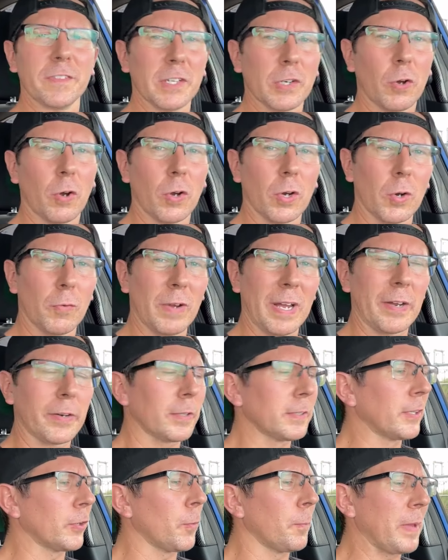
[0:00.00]
the car
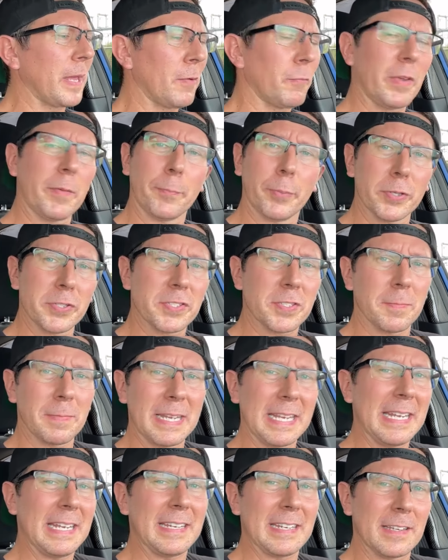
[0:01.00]
around a little bit. We put some
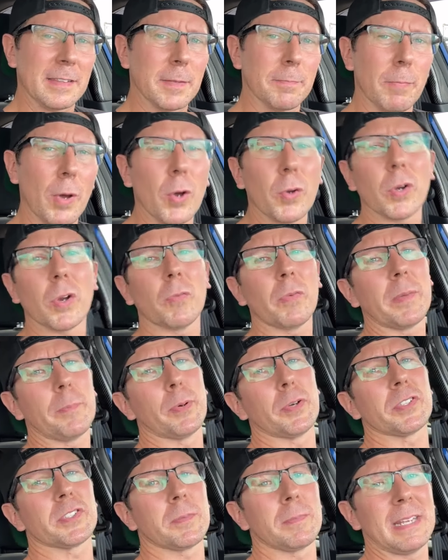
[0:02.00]
heat in the motor. We
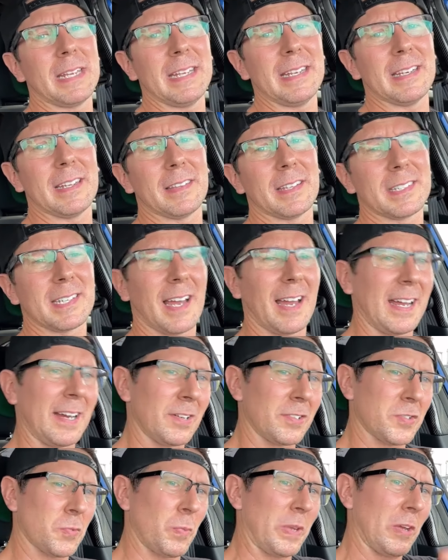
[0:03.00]
put some heat in the
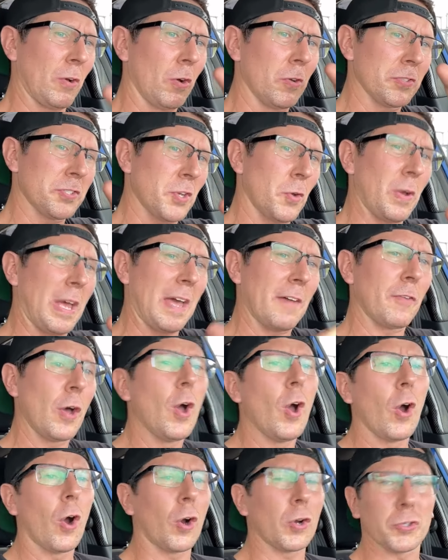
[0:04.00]
tires. We also have
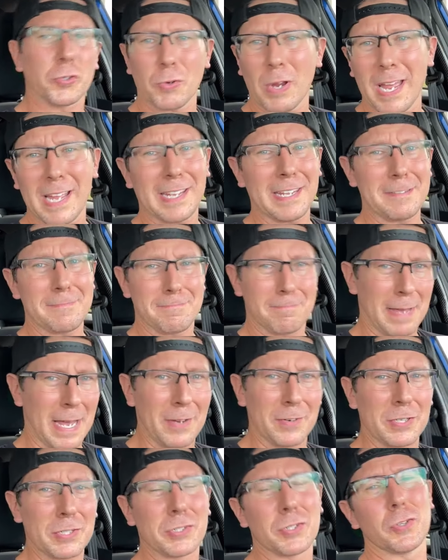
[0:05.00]
our Dragy
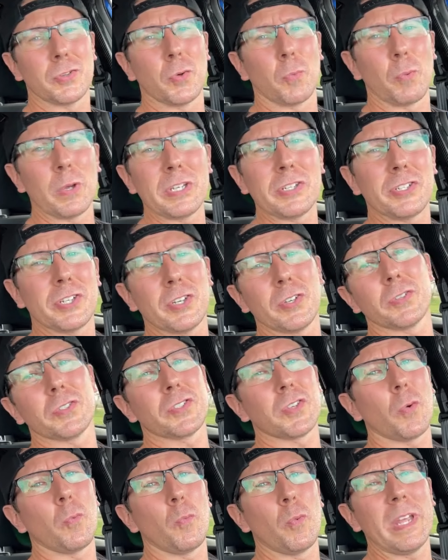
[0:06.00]
mounted to the windshield,
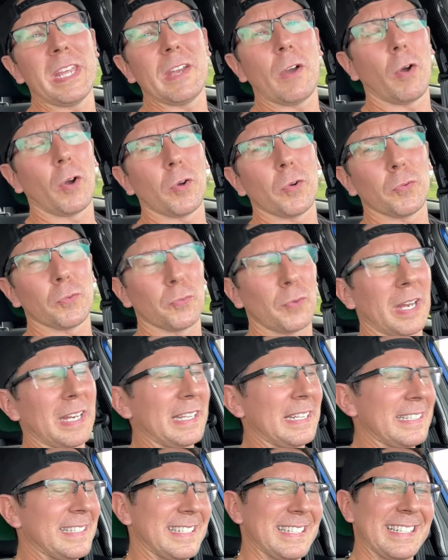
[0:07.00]
so we are
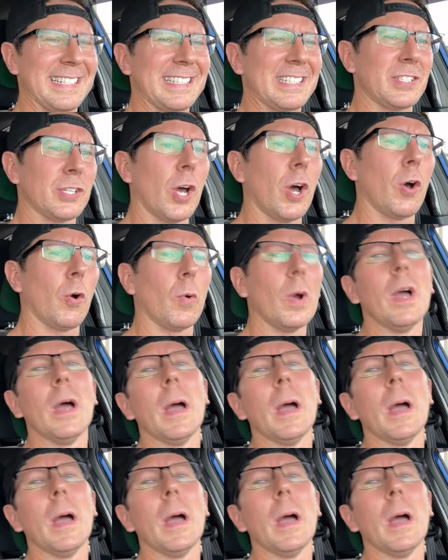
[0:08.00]
ready to go.